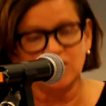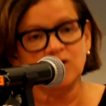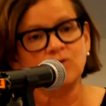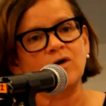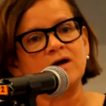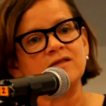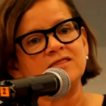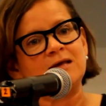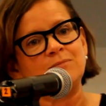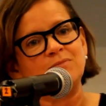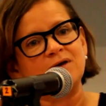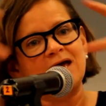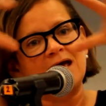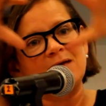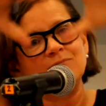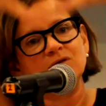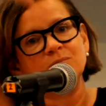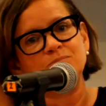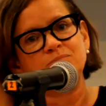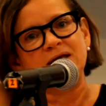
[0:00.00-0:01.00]
Right? They
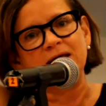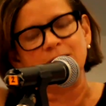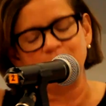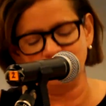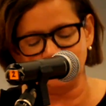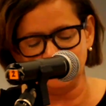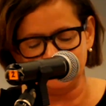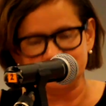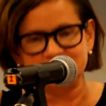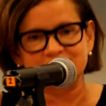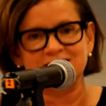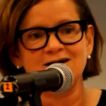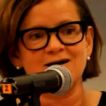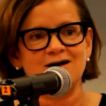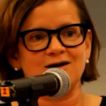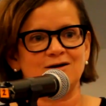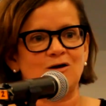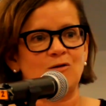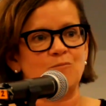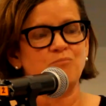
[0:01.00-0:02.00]
became the people's
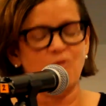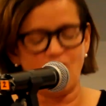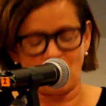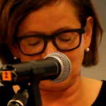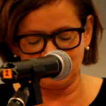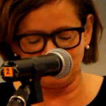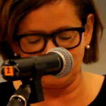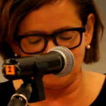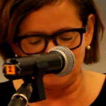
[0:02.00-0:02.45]
part of